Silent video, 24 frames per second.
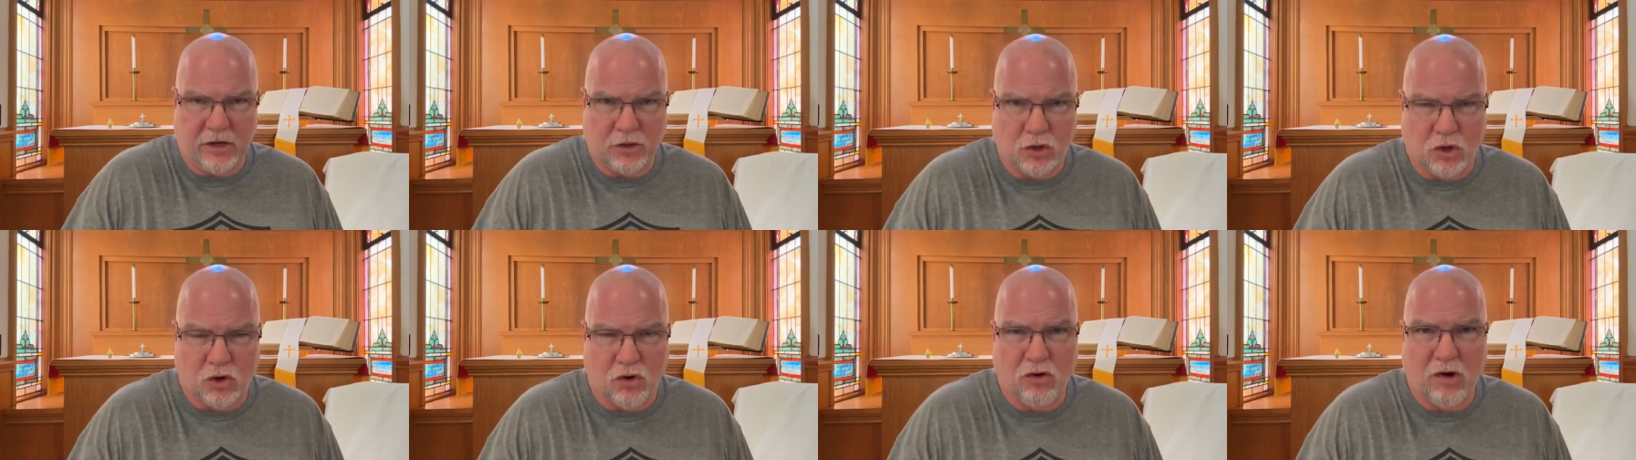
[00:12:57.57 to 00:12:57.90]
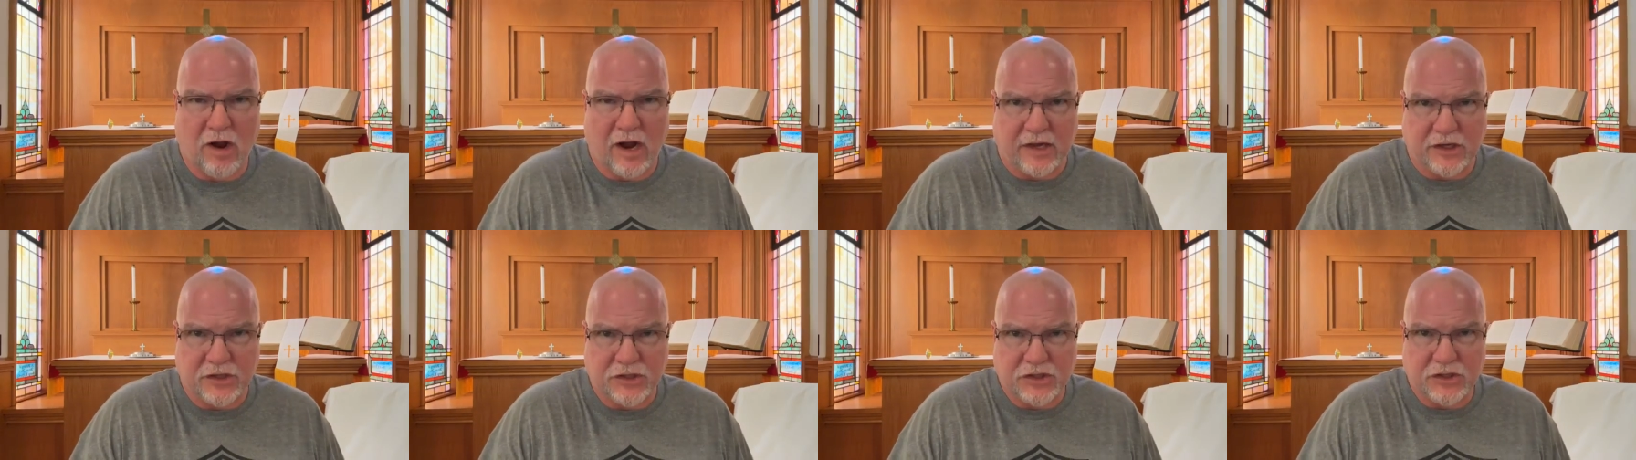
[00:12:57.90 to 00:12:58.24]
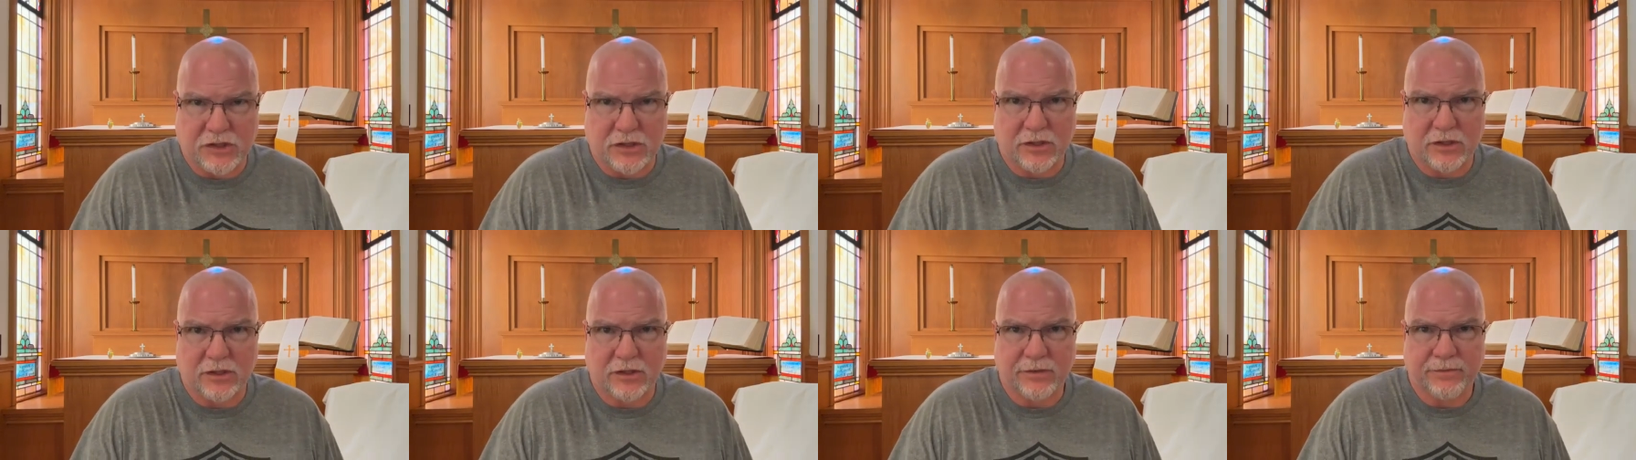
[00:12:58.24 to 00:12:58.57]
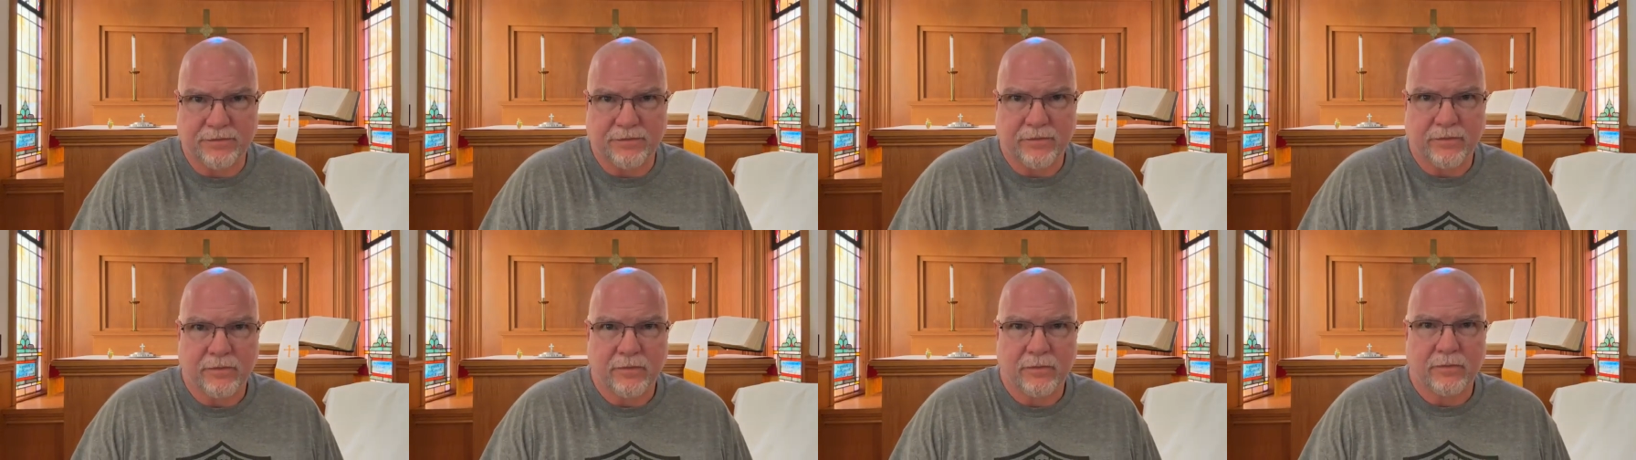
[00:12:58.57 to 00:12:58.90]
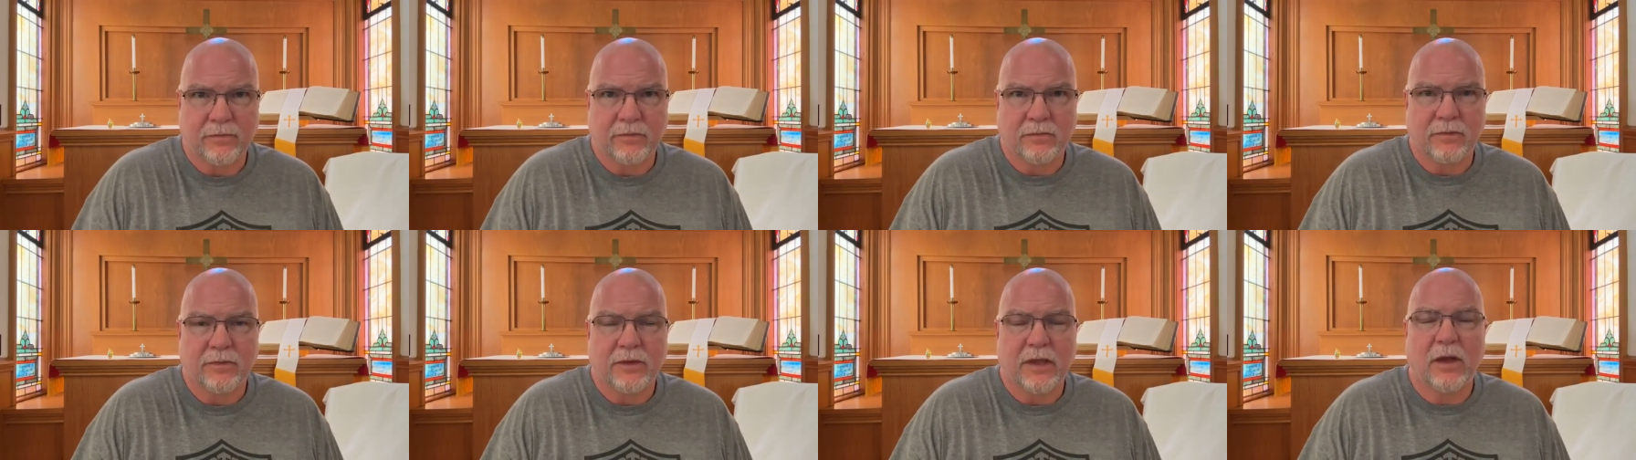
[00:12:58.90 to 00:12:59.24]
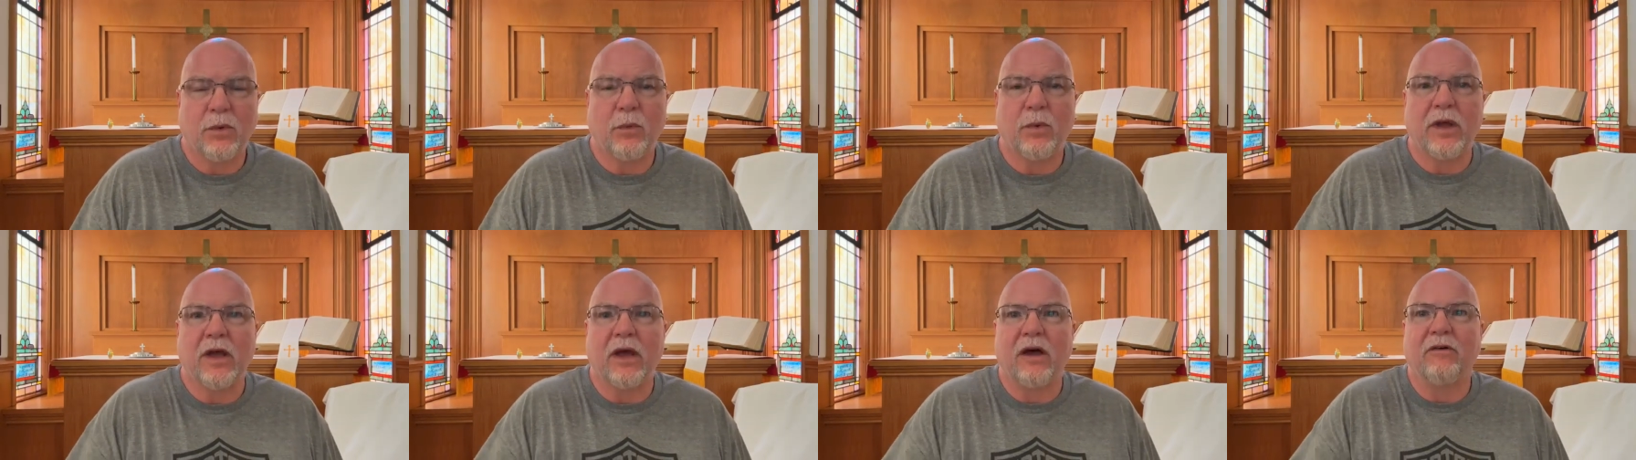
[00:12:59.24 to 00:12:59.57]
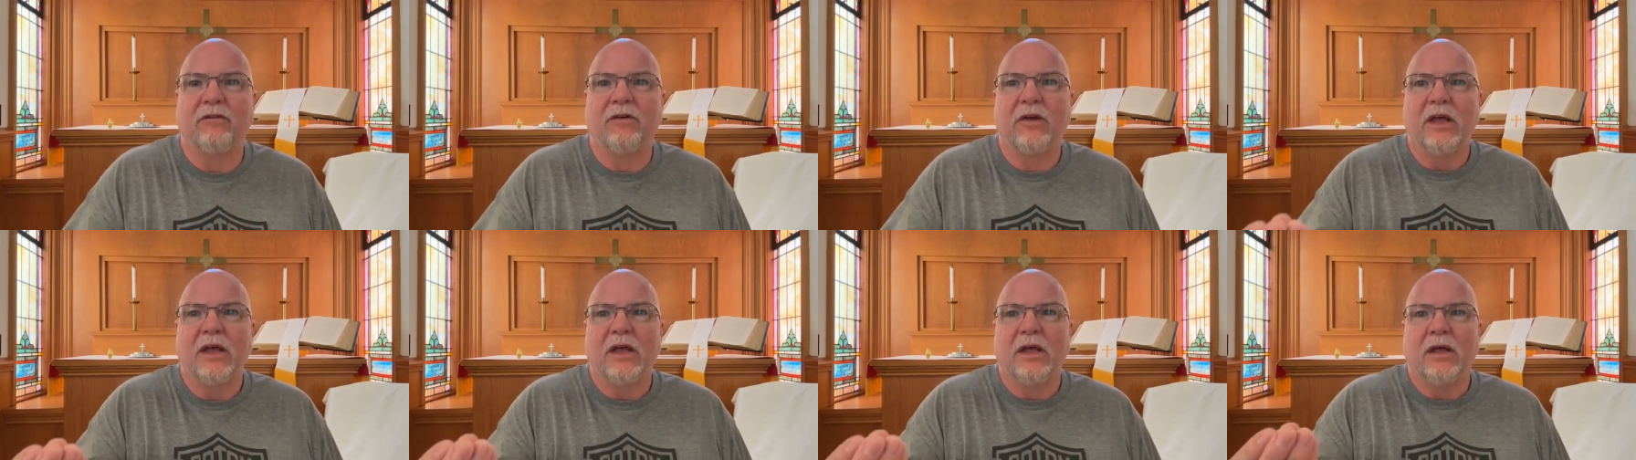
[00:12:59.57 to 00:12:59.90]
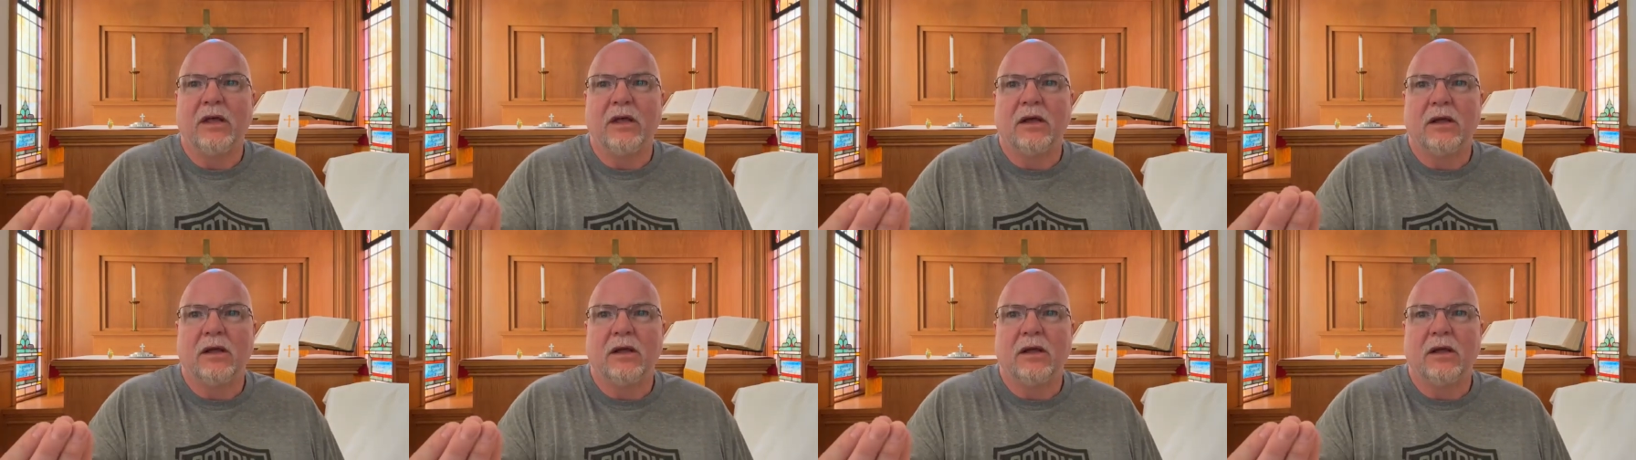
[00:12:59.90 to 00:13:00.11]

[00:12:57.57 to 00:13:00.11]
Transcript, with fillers: in Christ. And we have,